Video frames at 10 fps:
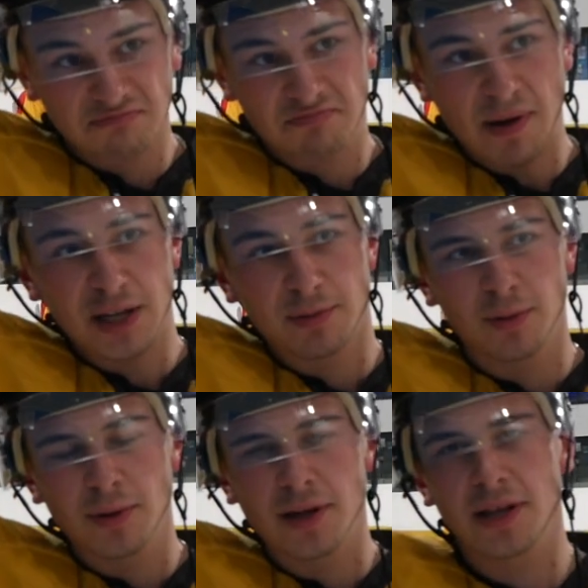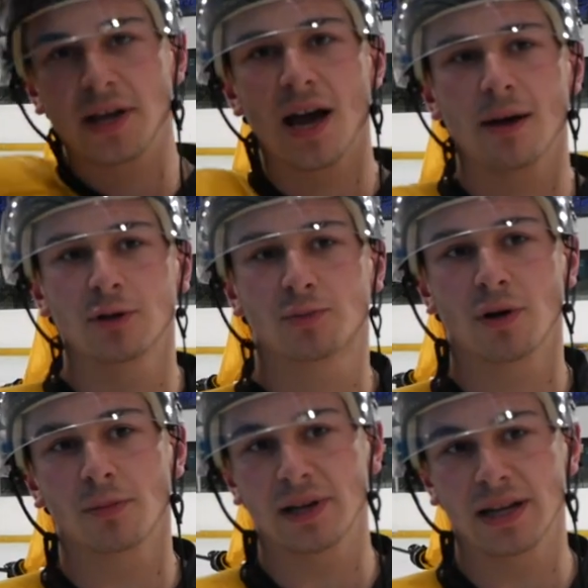Best moment of the year was
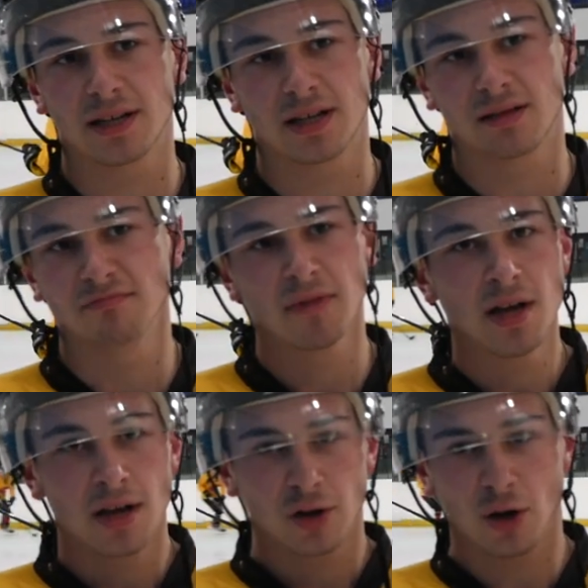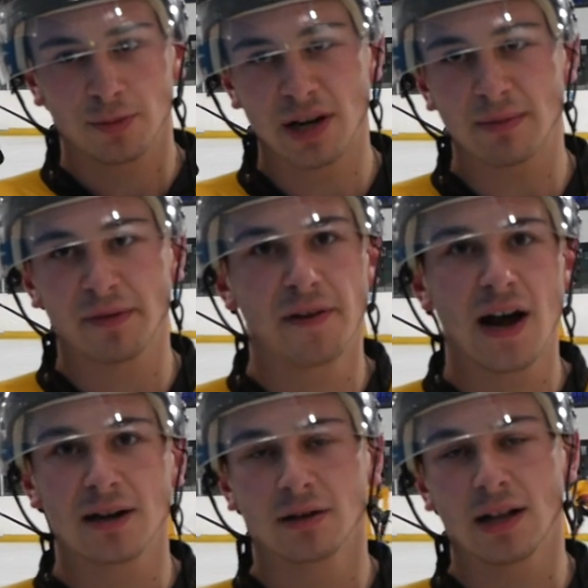probably his cup
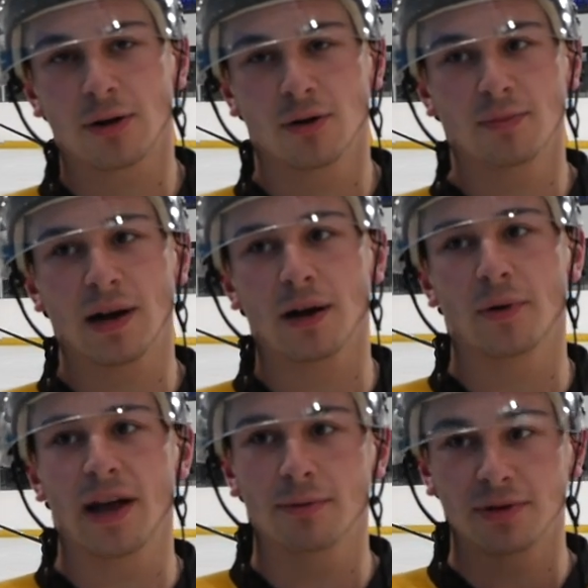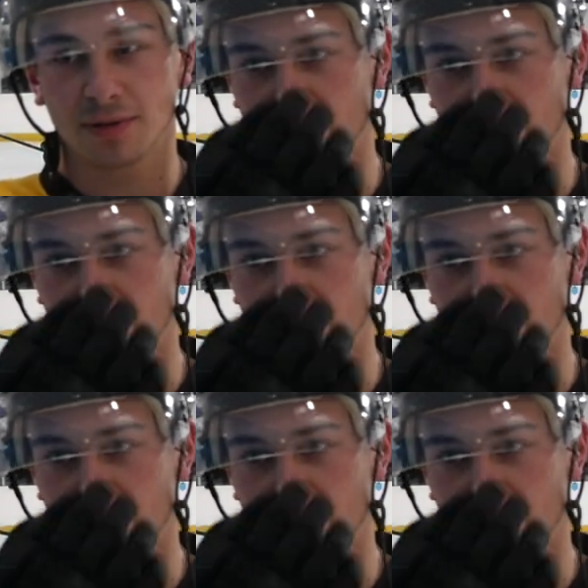semi-final. That comeback away was